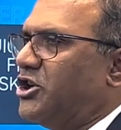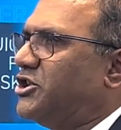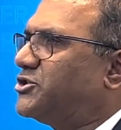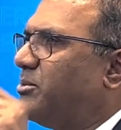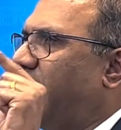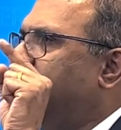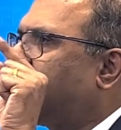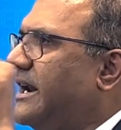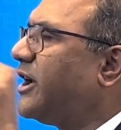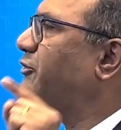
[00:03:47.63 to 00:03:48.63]
So by a
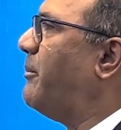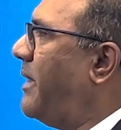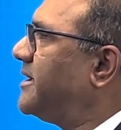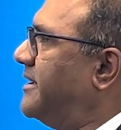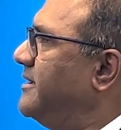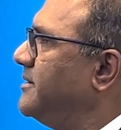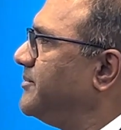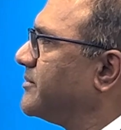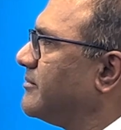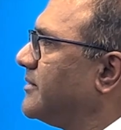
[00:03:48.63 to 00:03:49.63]
click of a button,
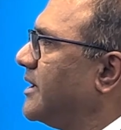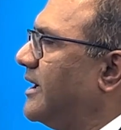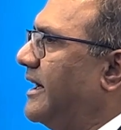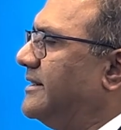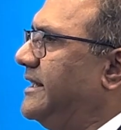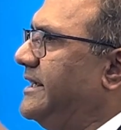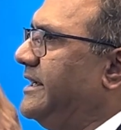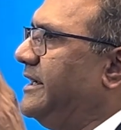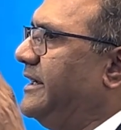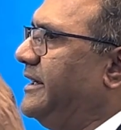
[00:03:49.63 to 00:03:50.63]

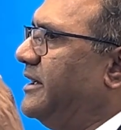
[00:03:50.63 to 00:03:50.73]
the